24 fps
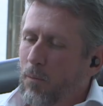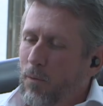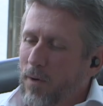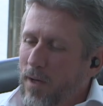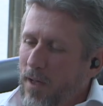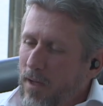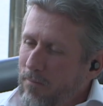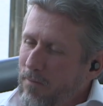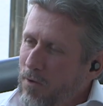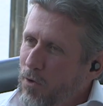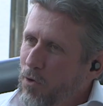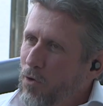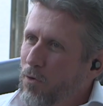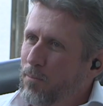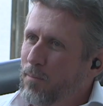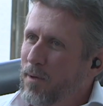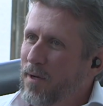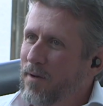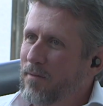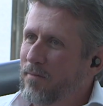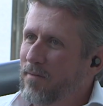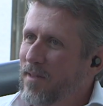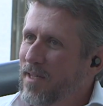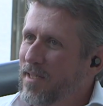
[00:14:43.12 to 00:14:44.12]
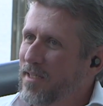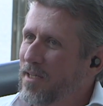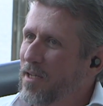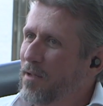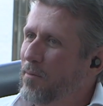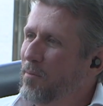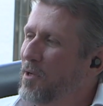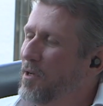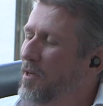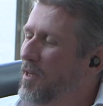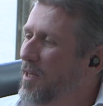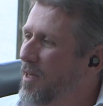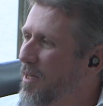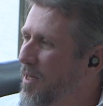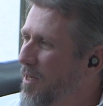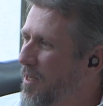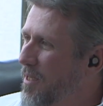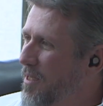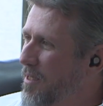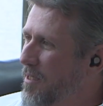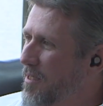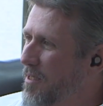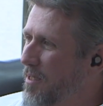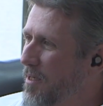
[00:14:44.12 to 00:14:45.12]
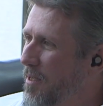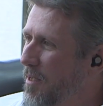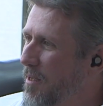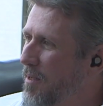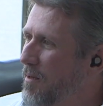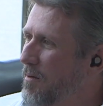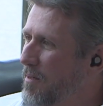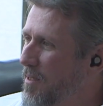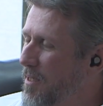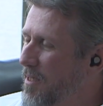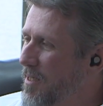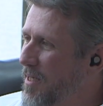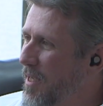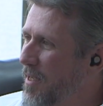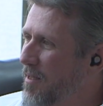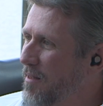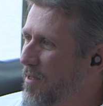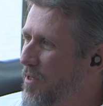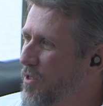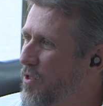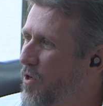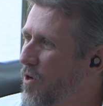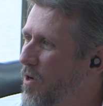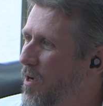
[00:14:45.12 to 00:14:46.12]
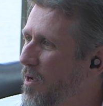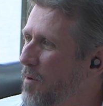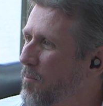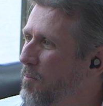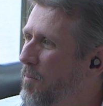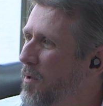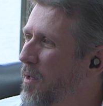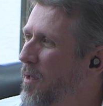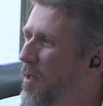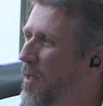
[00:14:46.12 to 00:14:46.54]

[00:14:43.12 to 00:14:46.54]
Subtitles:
whatever your bit of this community is, to take the time.